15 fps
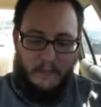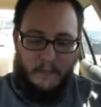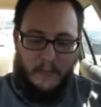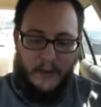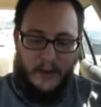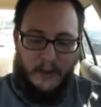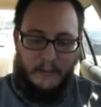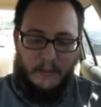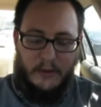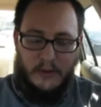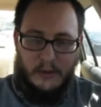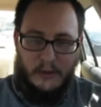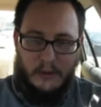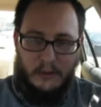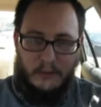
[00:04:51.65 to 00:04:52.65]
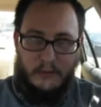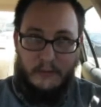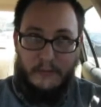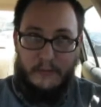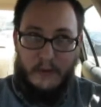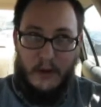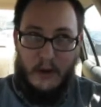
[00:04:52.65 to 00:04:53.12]
But I'm too
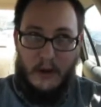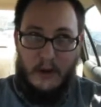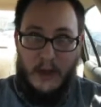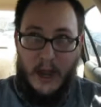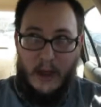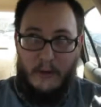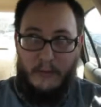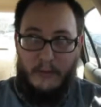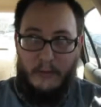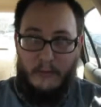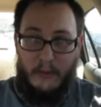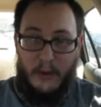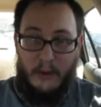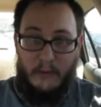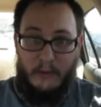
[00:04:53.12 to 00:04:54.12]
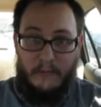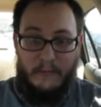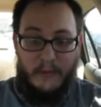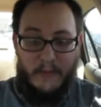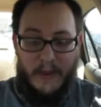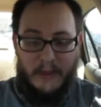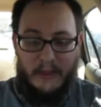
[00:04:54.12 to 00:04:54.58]
far down the road of
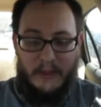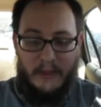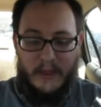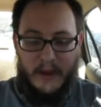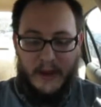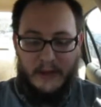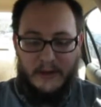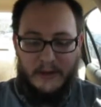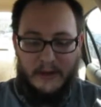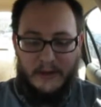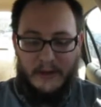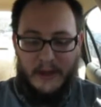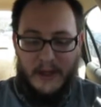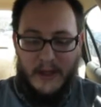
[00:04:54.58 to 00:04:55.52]
the method that I took